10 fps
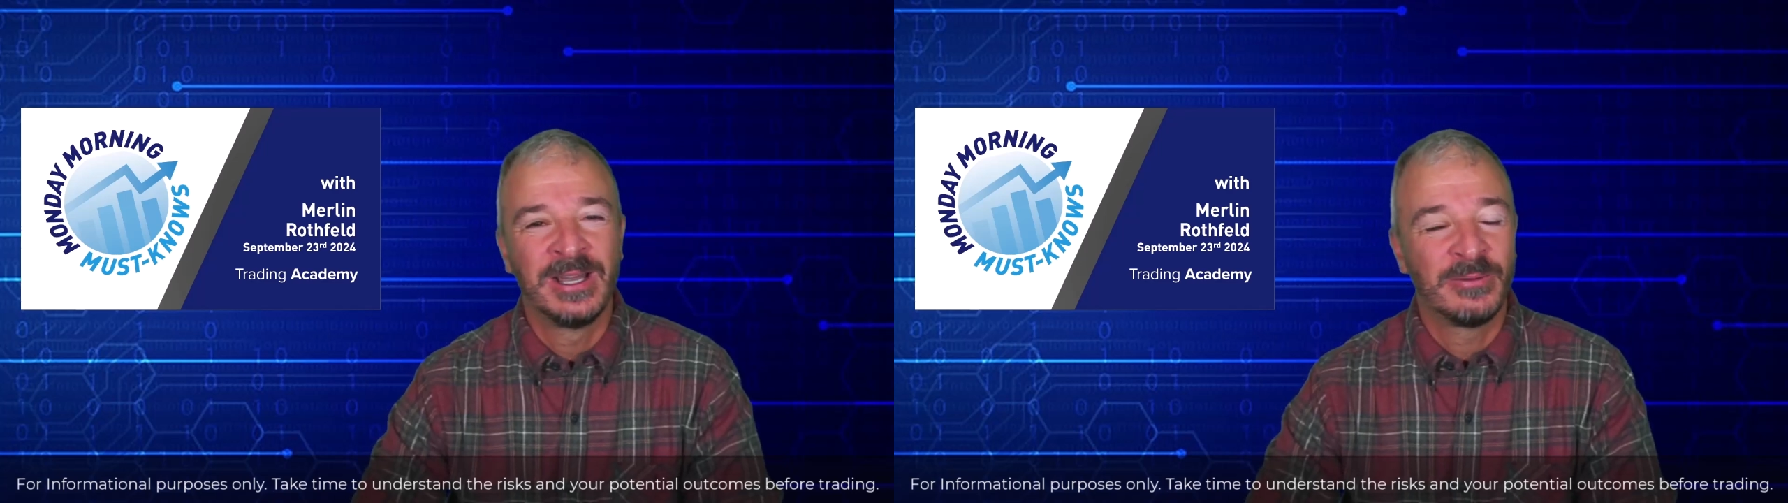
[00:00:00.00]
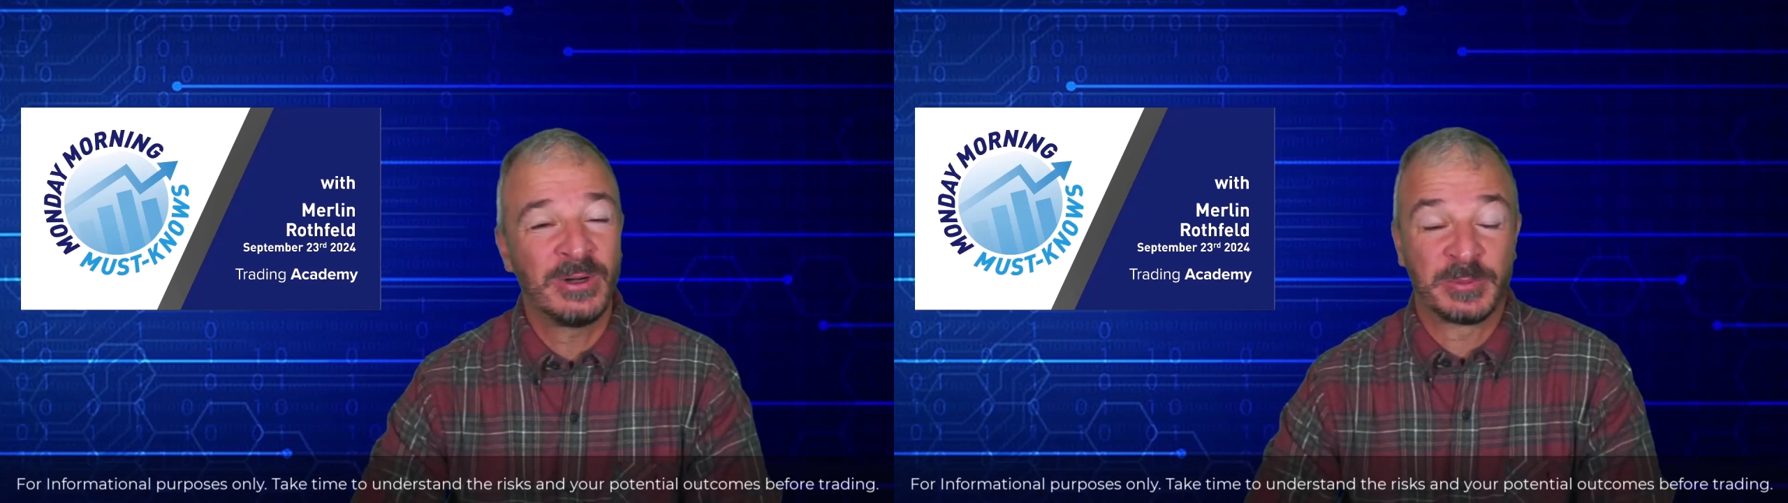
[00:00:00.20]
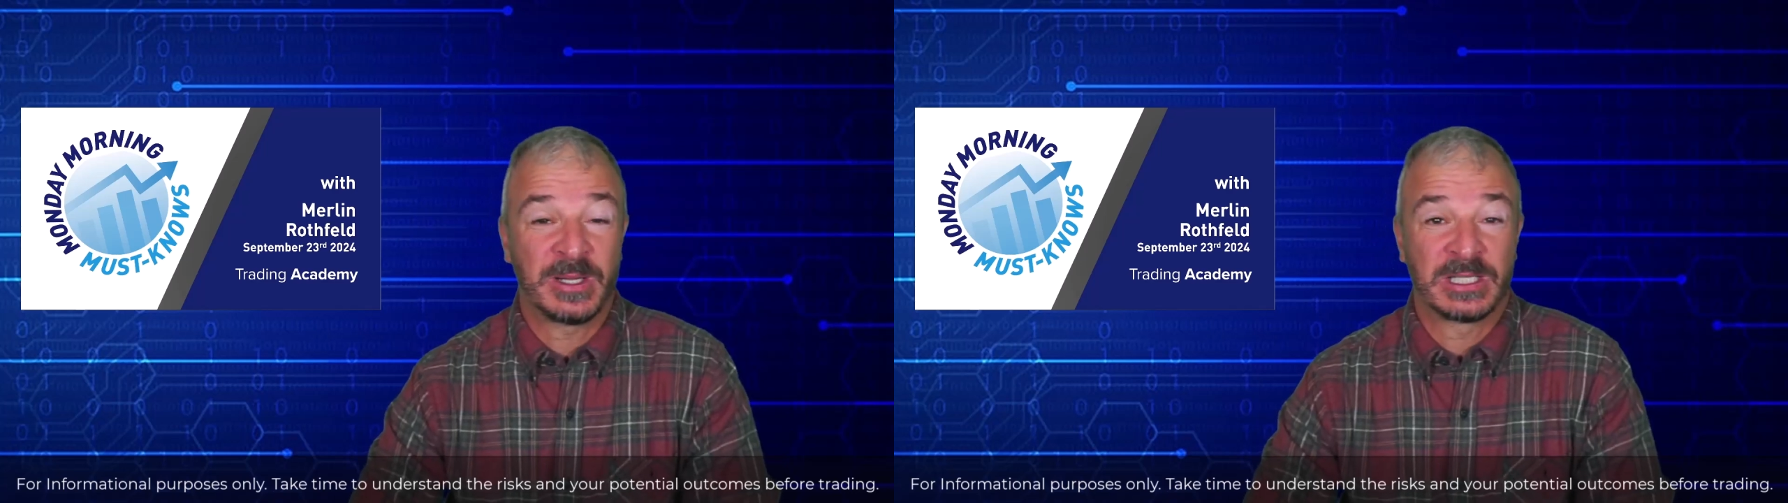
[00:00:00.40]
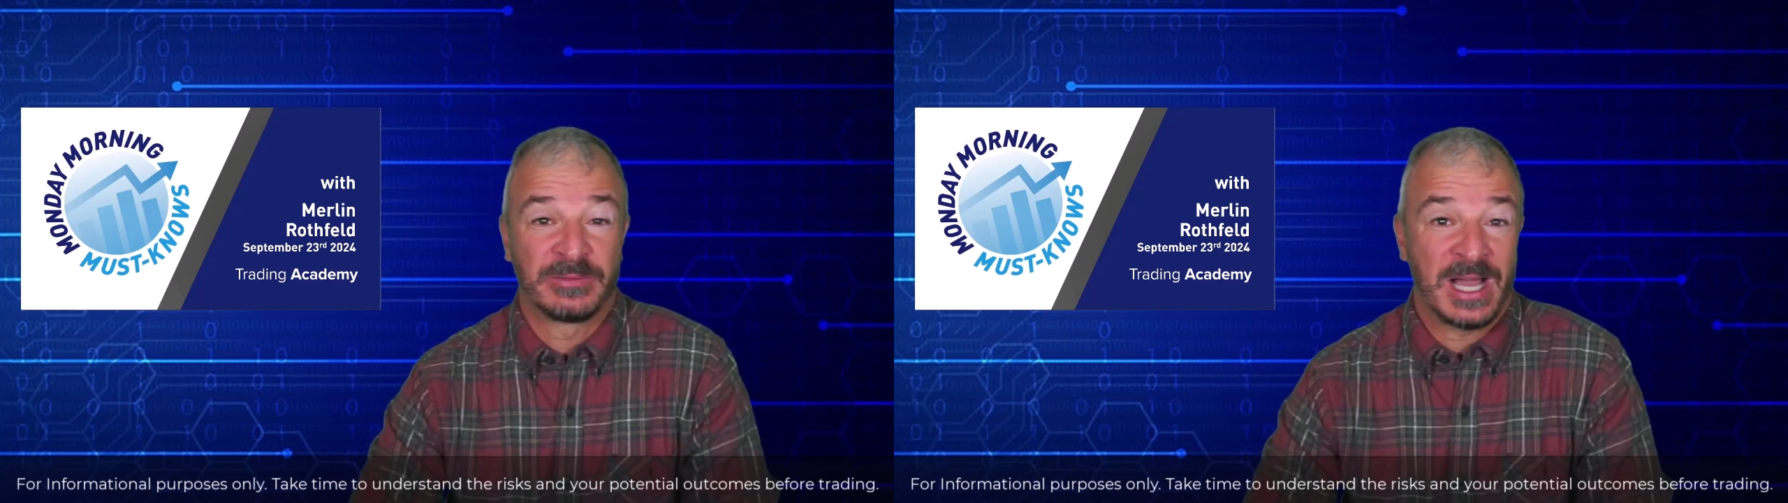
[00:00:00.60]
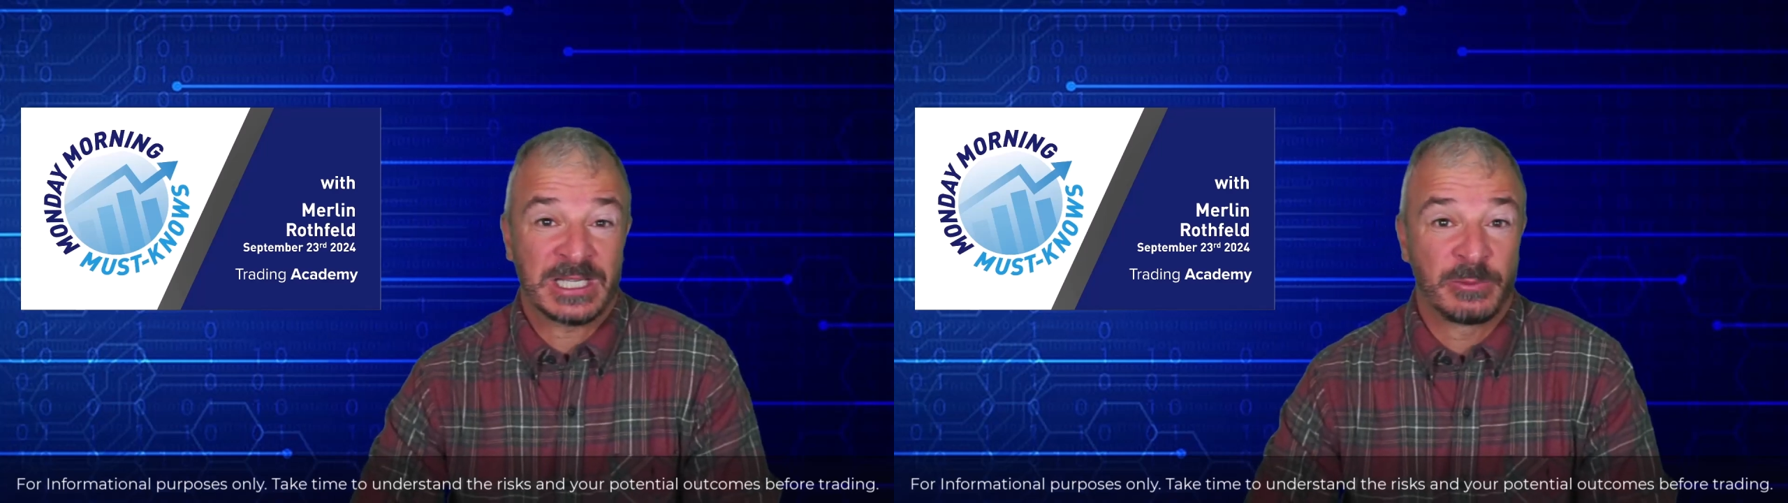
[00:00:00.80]
Well, it's because of
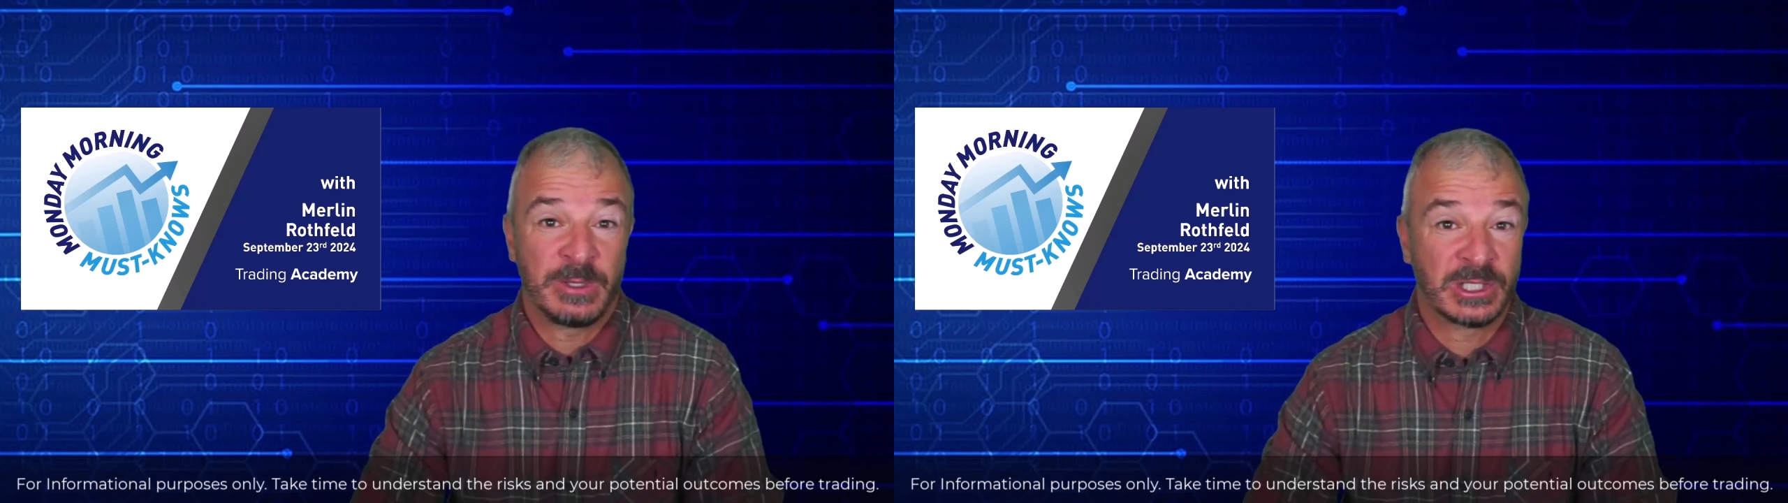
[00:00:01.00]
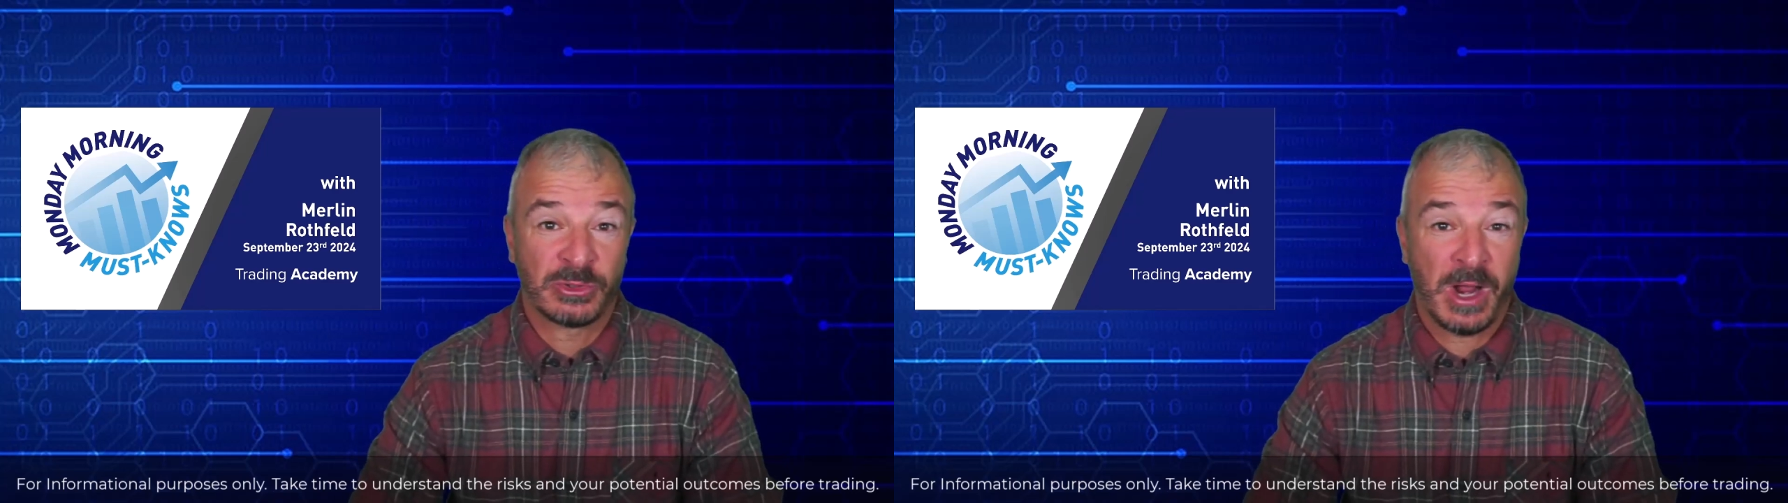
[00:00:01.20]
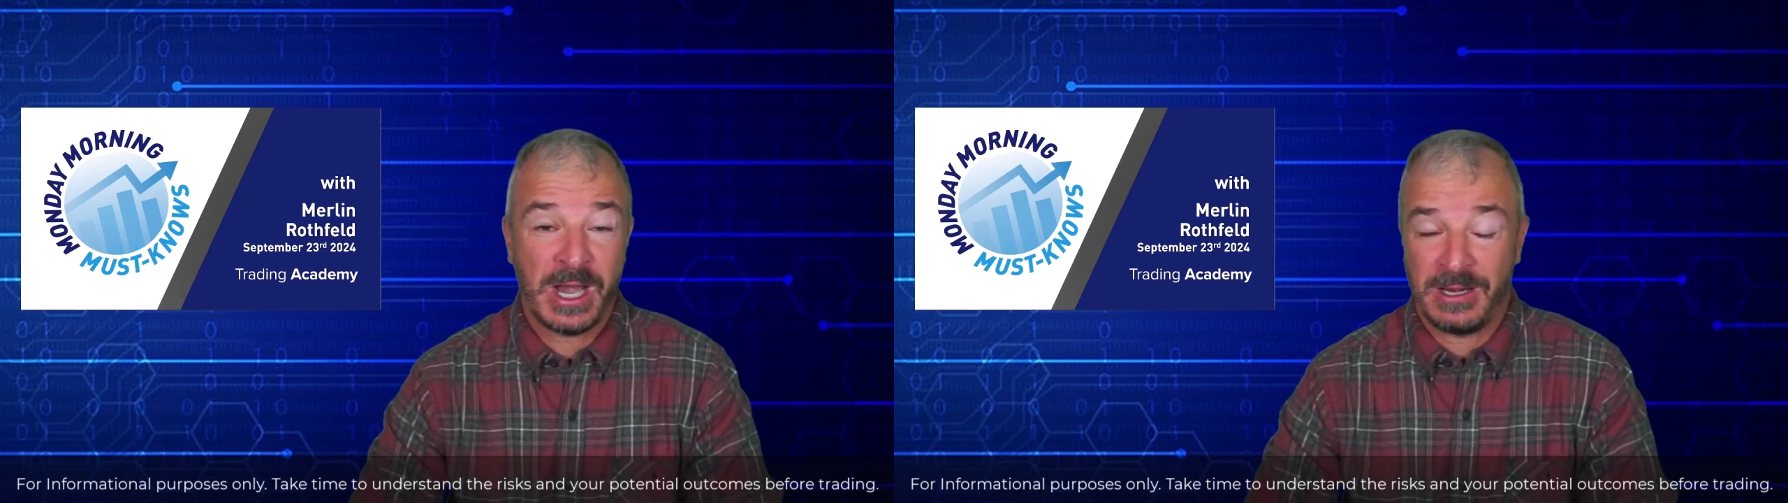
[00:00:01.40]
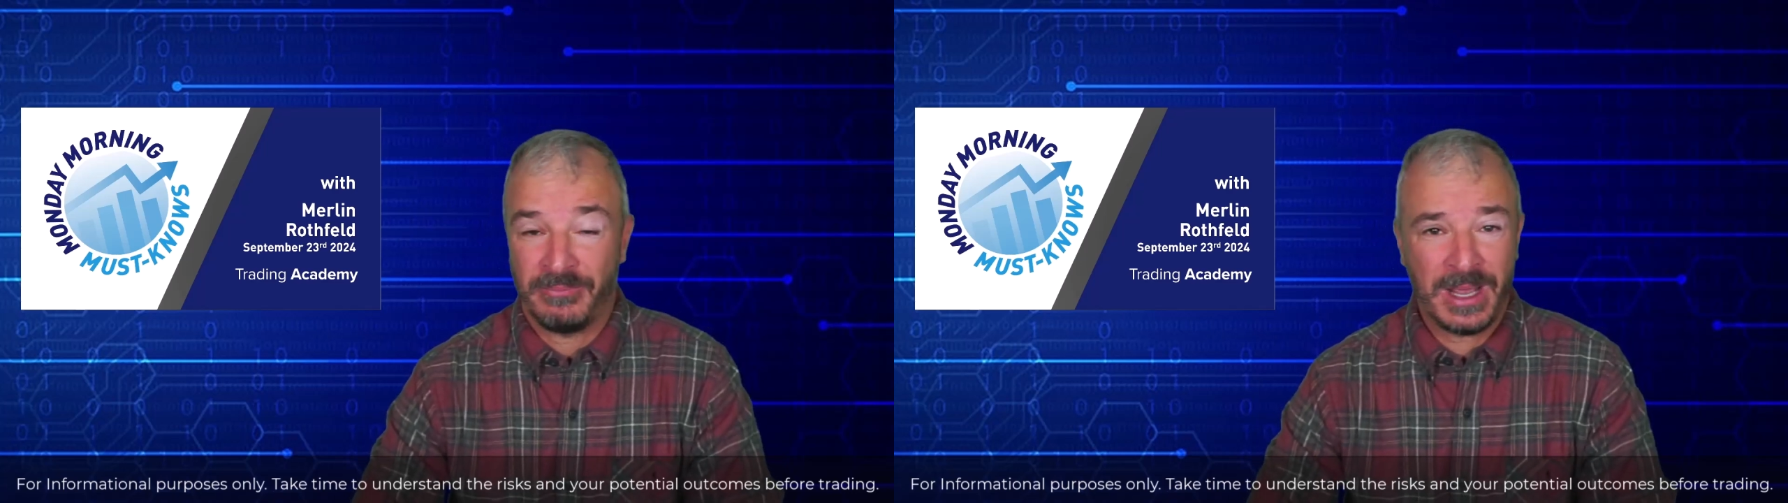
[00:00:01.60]
last week's trading.